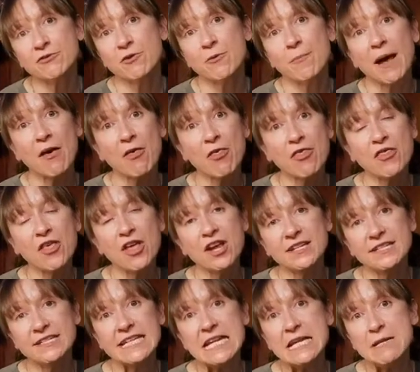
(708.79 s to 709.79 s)
to about
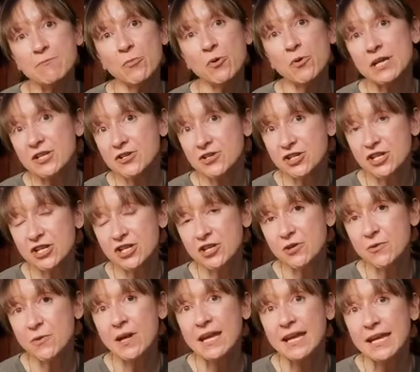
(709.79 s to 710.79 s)

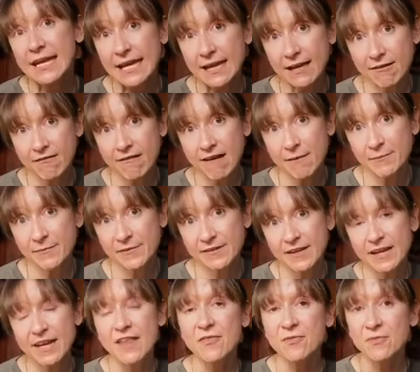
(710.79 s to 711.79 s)
13.2 kilograms.